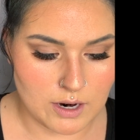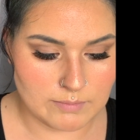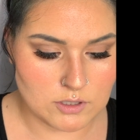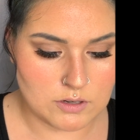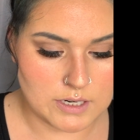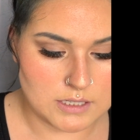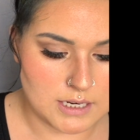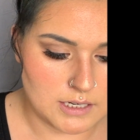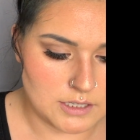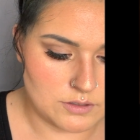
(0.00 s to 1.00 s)
I'm so
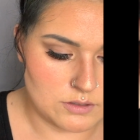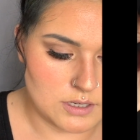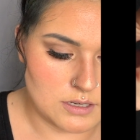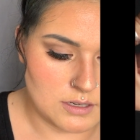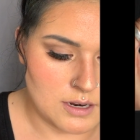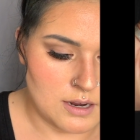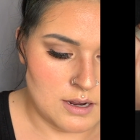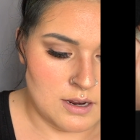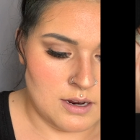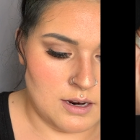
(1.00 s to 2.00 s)
excited to use these.
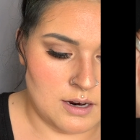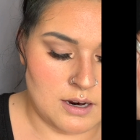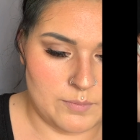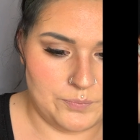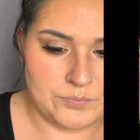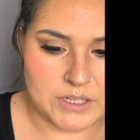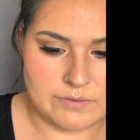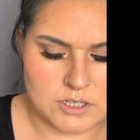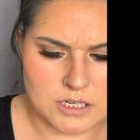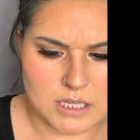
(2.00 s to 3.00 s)
I've
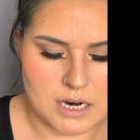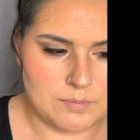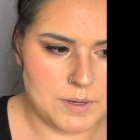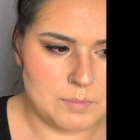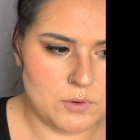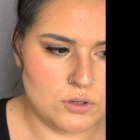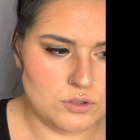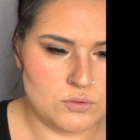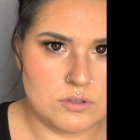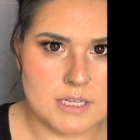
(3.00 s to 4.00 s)
seen a lot of people
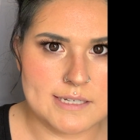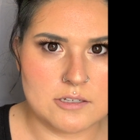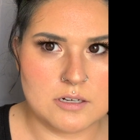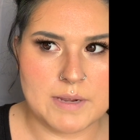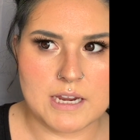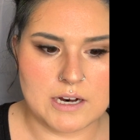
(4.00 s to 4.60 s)
use these to make